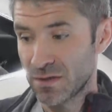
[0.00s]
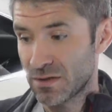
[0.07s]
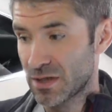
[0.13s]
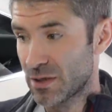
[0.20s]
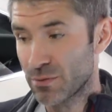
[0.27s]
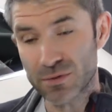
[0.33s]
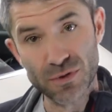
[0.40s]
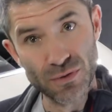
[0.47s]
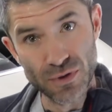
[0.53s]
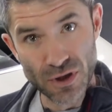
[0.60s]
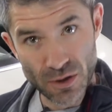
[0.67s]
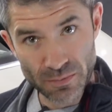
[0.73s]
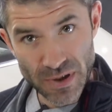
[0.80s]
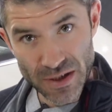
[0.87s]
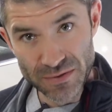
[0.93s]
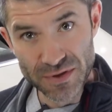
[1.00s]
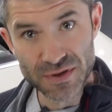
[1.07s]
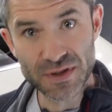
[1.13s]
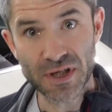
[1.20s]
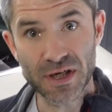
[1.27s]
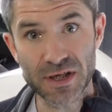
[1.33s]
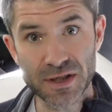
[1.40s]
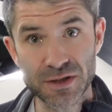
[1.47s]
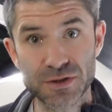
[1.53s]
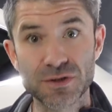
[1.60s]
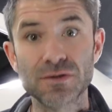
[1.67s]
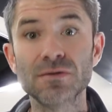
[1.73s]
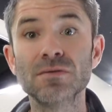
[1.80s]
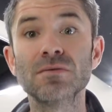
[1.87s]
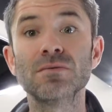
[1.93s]
I will do the compounding
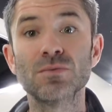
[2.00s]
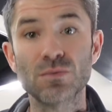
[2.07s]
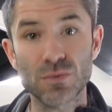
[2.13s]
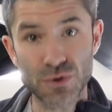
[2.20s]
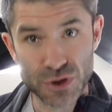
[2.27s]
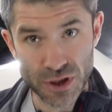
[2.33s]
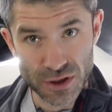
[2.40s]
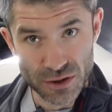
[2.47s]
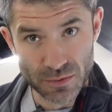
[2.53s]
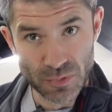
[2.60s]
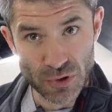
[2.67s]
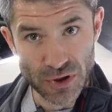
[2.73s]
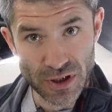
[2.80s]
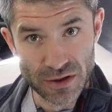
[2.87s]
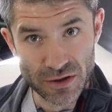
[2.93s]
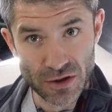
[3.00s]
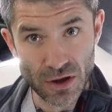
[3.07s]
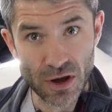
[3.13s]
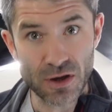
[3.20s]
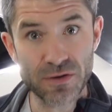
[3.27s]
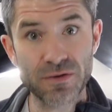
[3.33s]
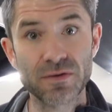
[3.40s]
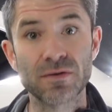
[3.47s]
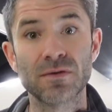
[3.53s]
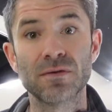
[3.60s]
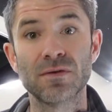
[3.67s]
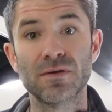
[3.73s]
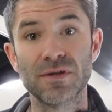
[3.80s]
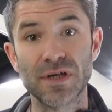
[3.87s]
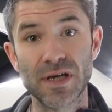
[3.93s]
stage, we'll change the bucket and the cloth,
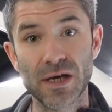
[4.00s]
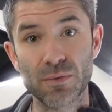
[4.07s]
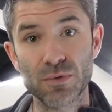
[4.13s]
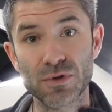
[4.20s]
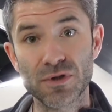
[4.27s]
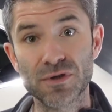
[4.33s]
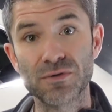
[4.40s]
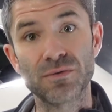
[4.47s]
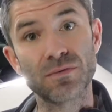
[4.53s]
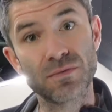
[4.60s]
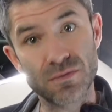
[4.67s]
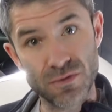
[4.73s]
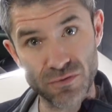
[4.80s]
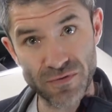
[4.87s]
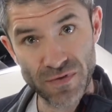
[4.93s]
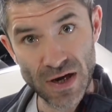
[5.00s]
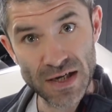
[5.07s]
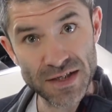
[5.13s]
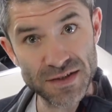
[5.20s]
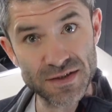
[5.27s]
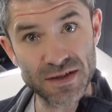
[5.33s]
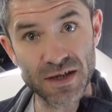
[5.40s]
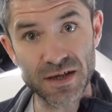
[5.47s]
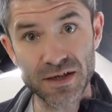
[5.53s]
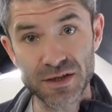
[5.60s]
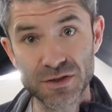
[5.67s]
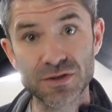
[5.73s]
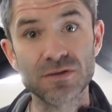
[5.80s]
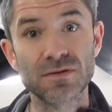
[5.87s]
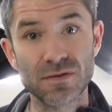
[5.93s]
and then I will do the refining
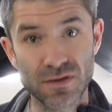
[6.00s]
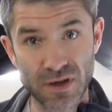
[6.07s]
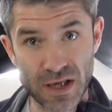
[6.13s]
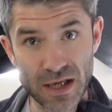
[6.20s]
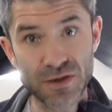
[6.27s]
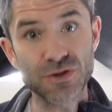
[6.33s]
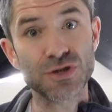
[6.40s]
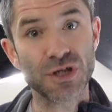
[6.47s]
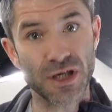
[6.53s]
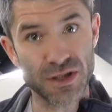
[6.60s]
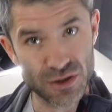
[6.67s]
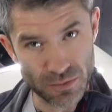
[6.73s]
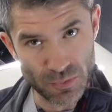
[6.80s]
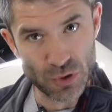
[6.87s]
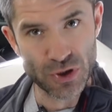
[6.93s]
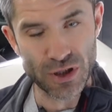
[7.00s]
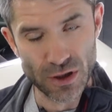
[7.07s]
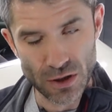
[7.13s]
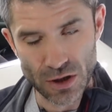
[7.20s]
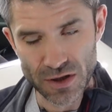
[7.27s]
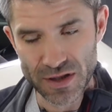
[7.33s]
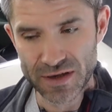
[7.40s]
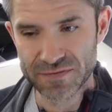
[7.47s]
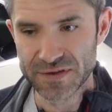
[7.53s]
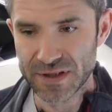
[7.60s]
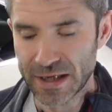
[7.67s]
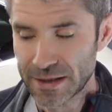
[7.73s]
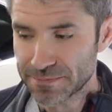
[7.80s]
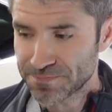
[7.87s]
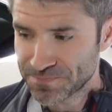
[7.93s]
stage, and again, change the bucket and cloth after
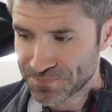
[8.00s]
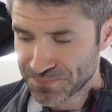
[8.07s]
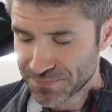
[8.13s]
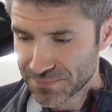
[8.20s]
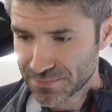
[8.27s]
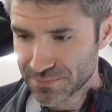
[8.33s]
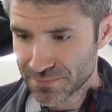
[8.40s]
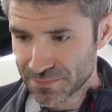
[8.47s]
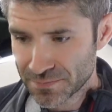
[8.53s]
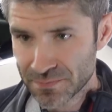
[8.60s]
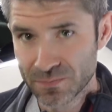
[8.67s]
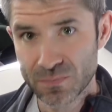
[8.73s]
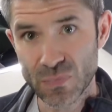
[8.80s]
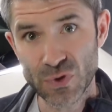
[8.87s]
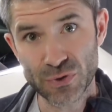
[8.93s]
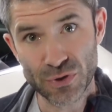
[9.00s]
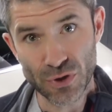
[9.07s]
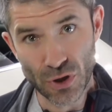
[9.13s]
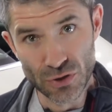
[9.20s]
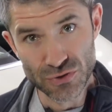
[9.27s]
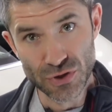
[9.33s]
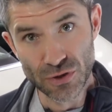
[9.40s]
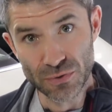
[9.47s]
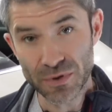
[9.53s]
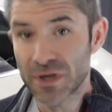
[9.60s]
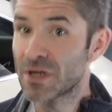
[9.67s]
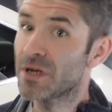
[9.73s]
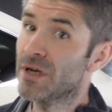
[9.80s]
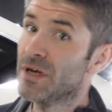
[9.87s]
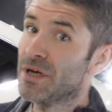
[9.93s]
that. You can also
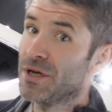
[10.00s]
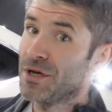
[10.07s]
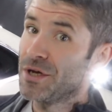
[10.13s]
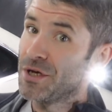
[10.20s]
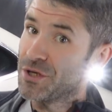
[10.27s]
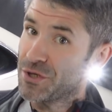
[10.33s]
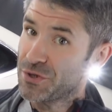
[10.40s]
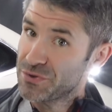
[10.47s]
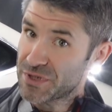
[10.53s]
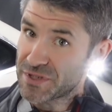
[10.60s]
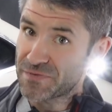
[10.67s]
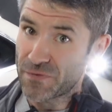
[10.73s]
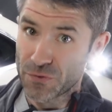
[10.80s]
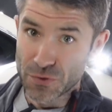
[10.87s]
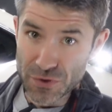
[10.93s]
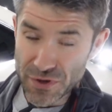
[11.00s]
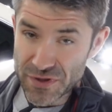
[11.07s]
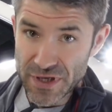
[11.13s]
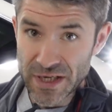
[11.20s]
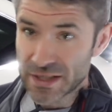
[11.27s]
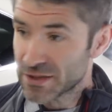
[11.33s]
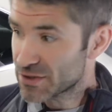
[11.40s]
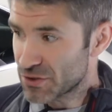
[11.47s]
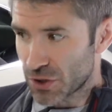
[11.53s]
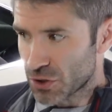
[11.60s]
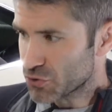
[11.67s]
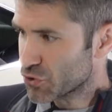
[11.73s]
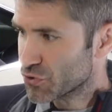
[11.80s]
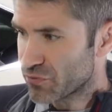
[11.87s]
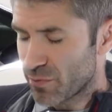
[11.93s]
use this for other things,
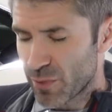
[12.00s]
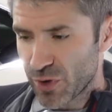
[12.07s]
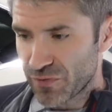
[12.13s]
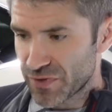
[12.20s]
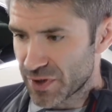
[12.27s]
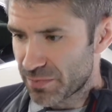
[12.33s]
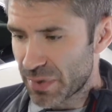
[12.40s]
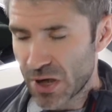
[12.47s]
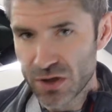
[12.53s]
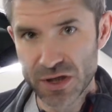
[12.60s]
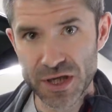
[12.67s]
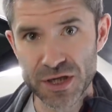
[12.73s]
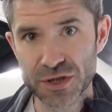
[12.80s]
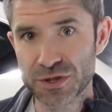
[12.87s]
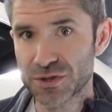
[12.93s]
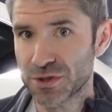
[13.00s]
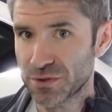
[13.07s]
not just removing the polish.